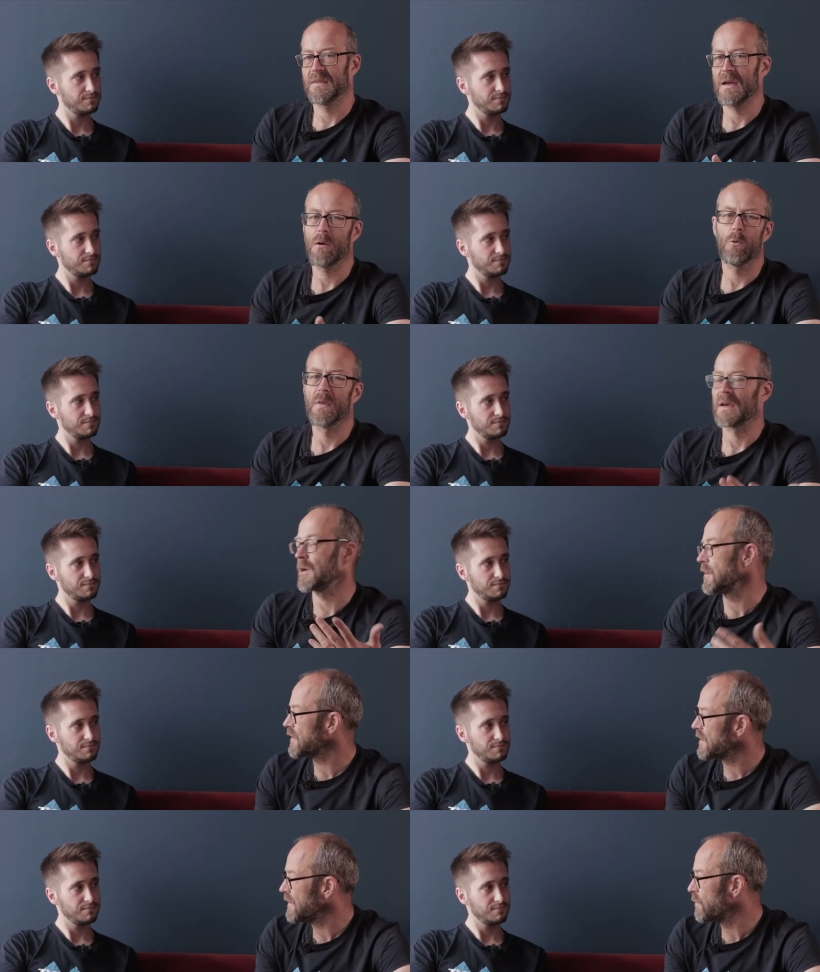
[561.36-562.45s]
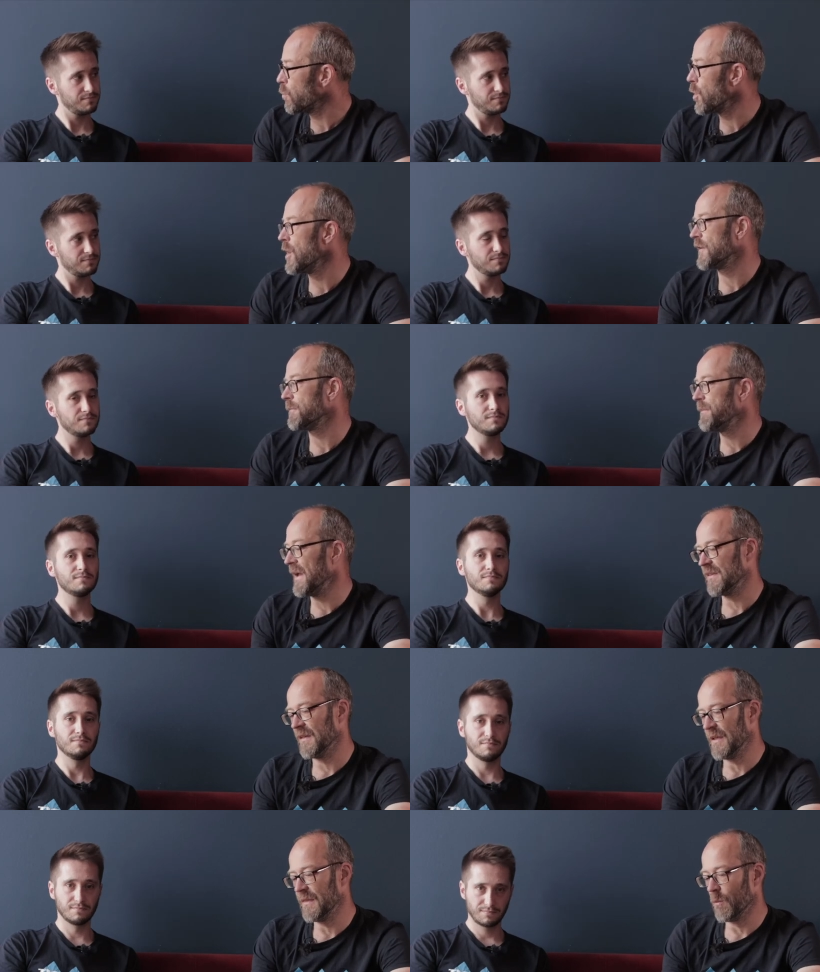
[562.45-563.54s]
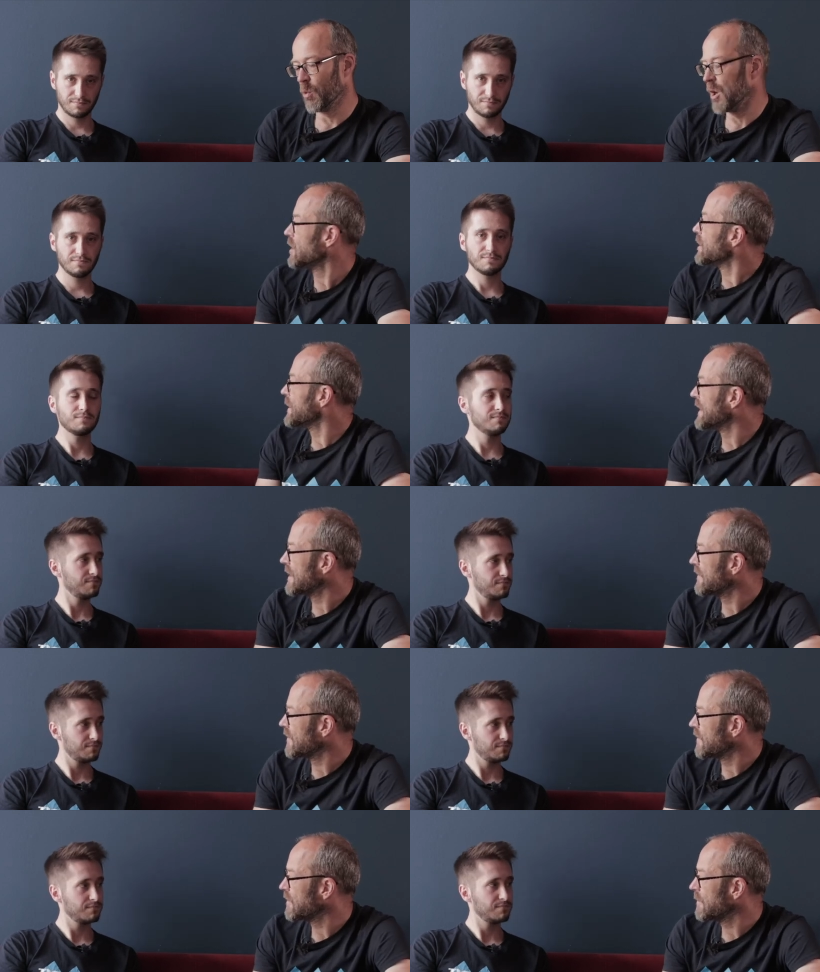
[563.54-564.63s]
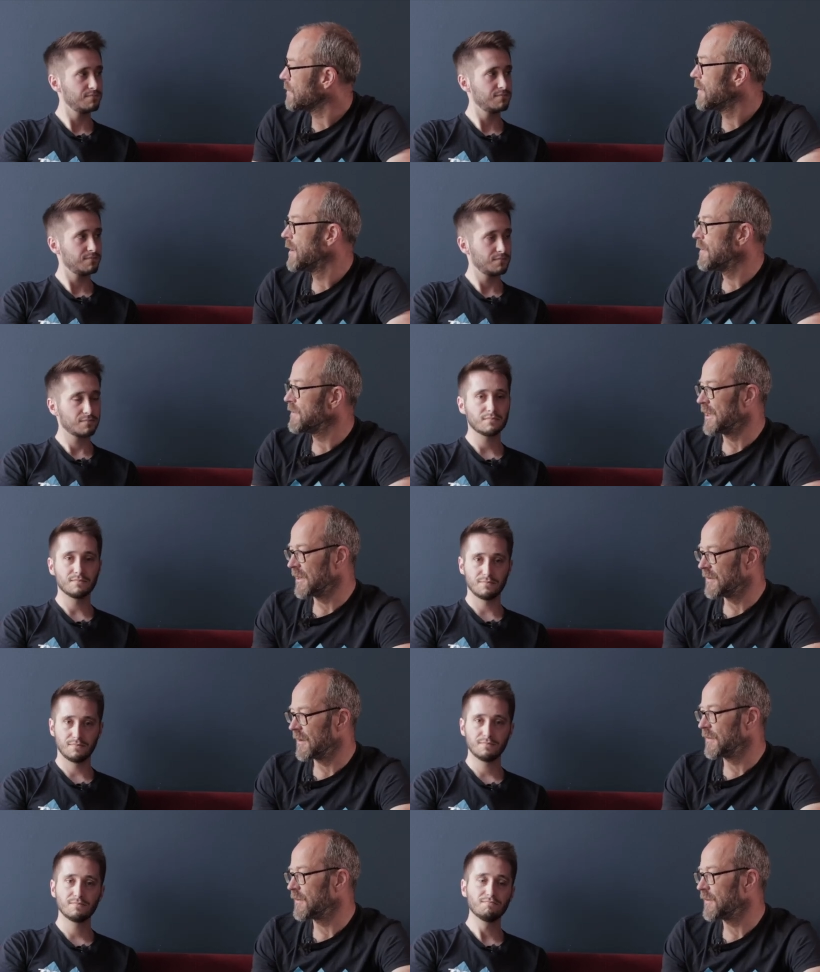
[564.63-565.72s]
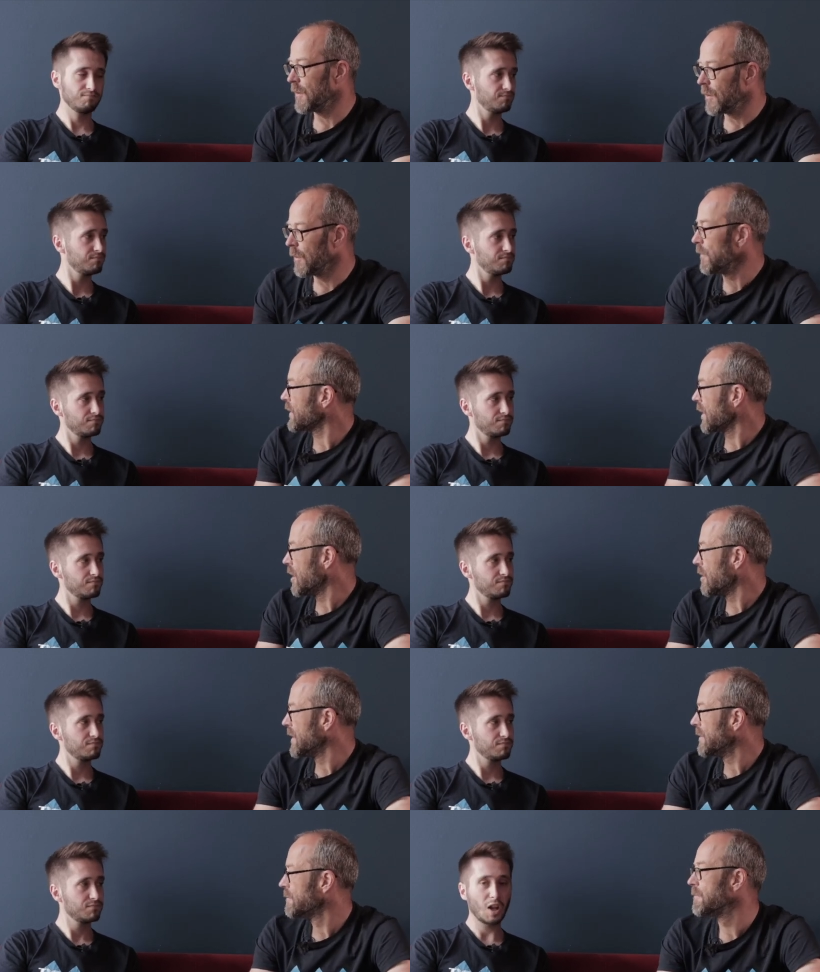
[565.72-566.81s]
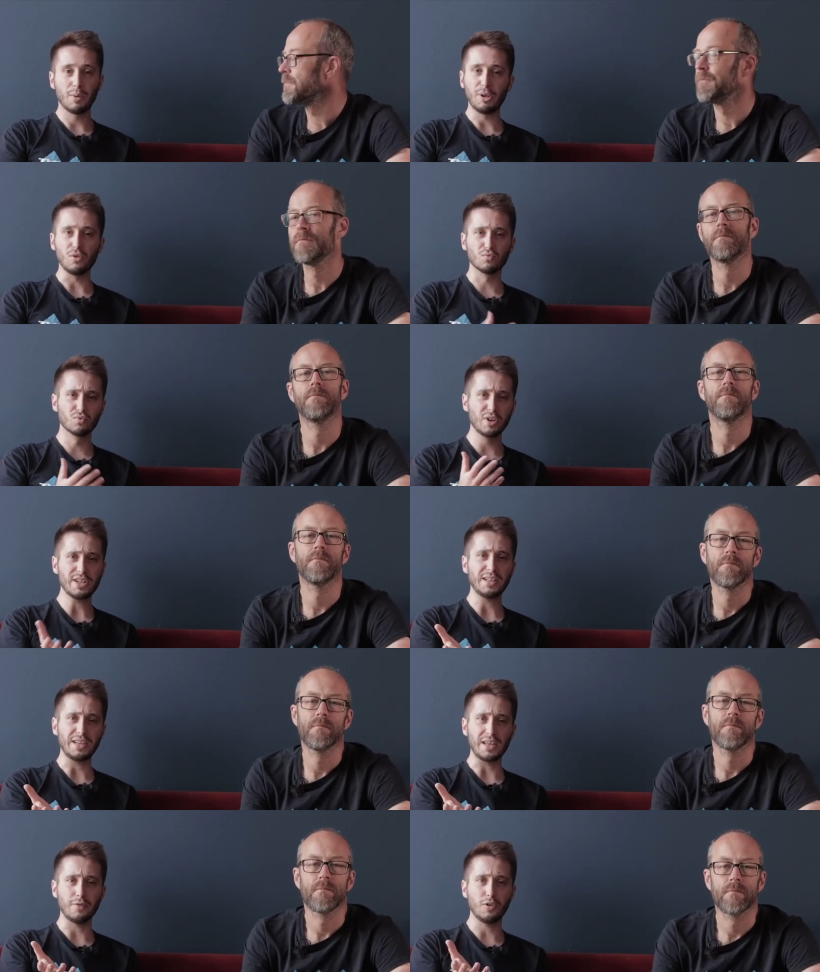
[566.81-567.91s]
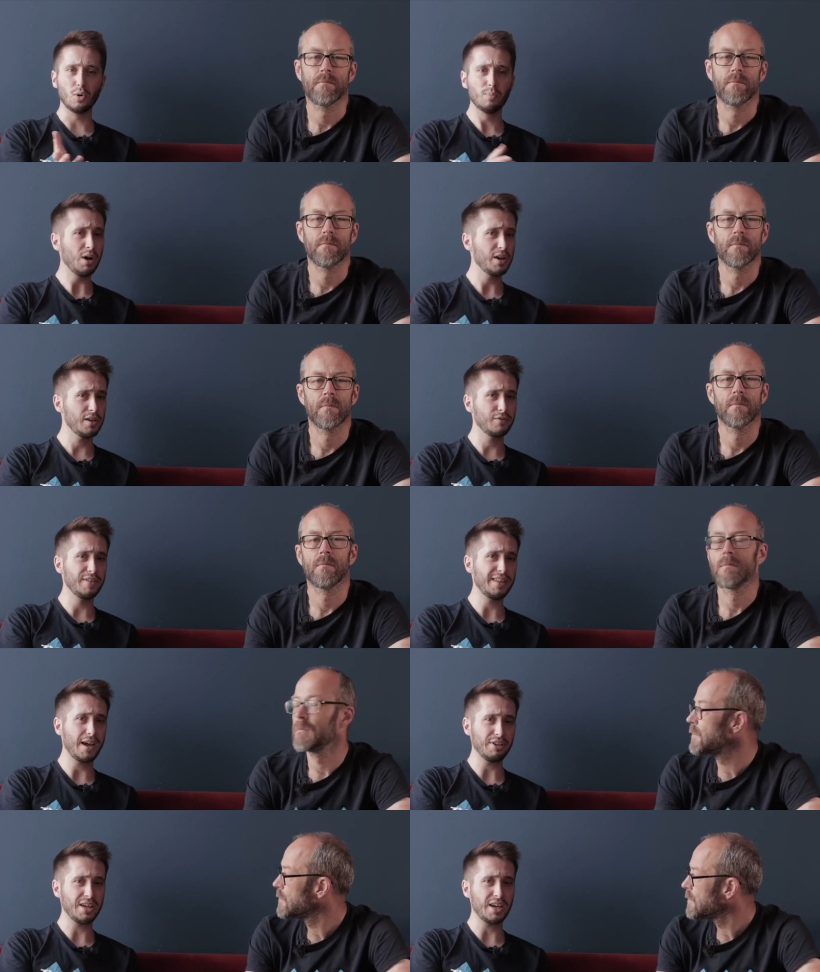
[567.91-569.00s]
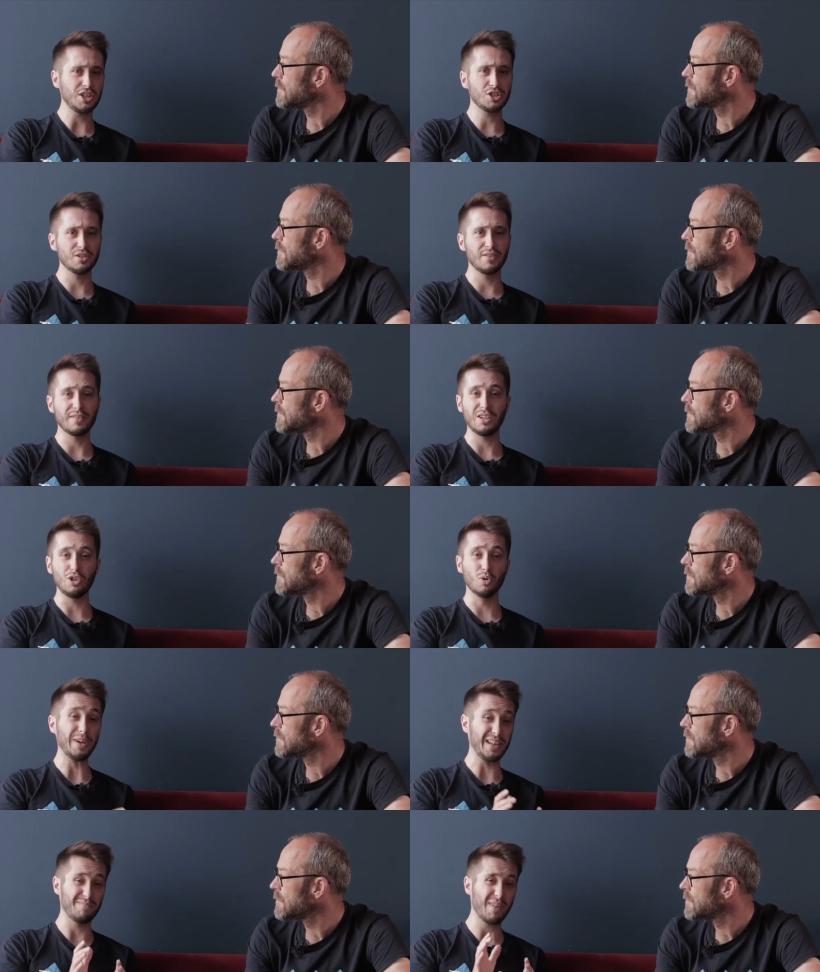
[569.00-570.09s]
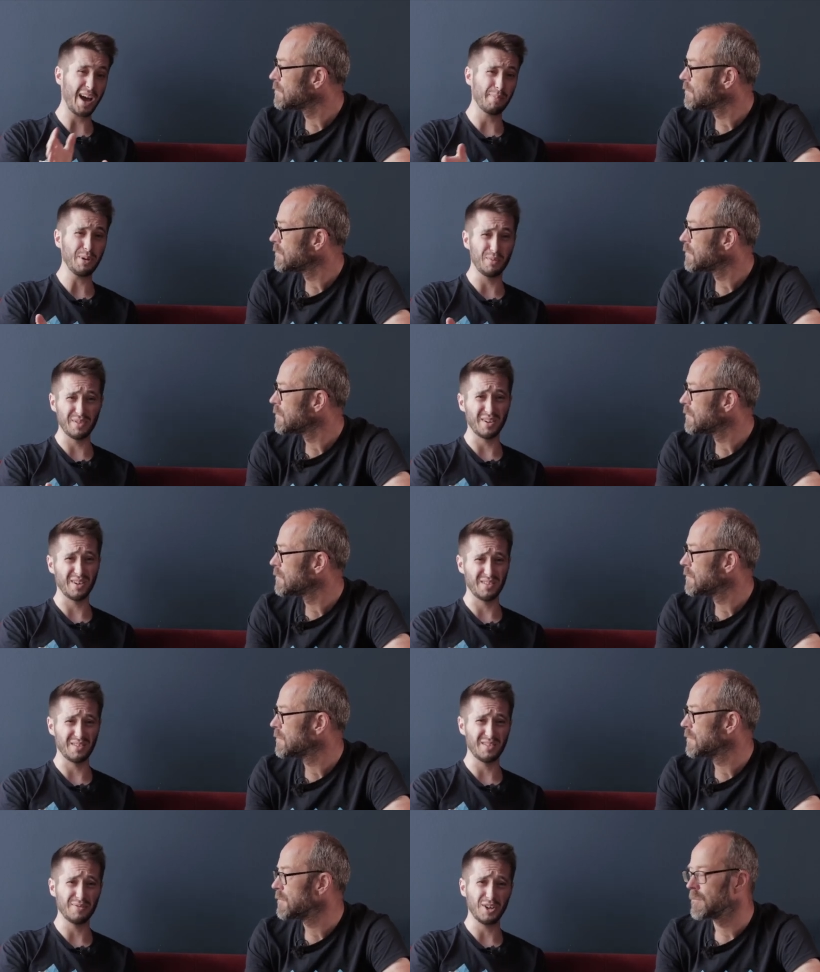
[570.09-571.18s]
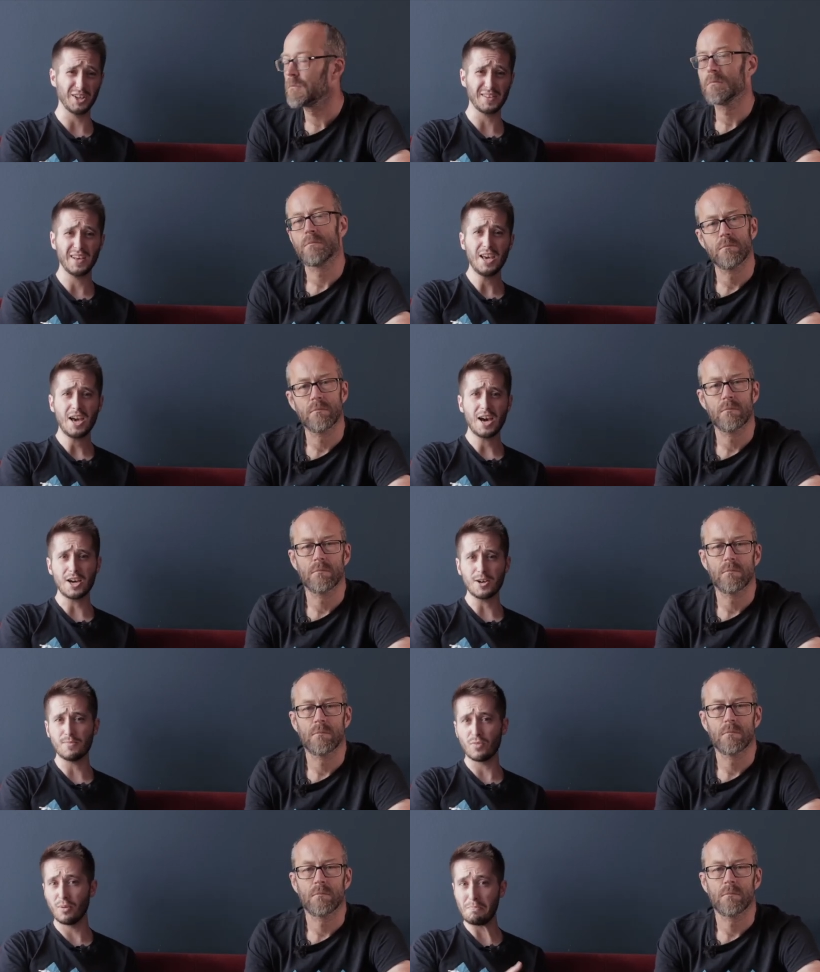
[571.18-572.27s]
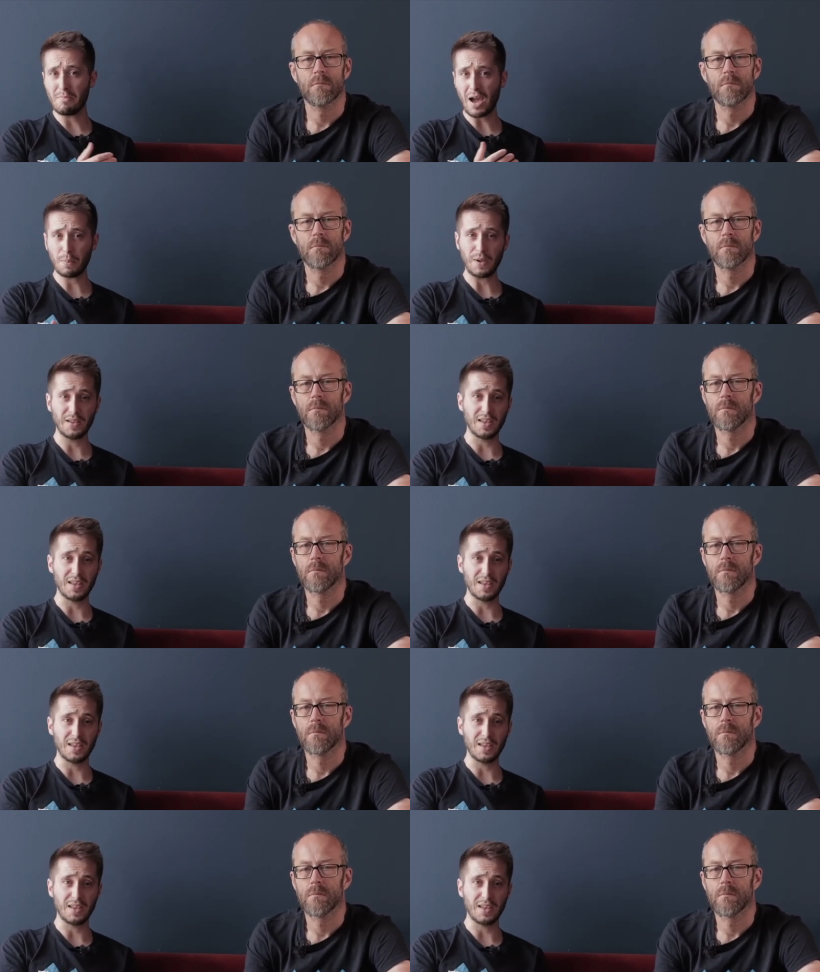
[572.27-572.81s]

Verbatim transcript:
Speaker 1: that all that kind of stuff works better in the Wahoo ecosystem than it does on the Garmin.
Speaker 2: I mean, really, if you're buying for navigation, then you'll be happy with either device. Um, the mapping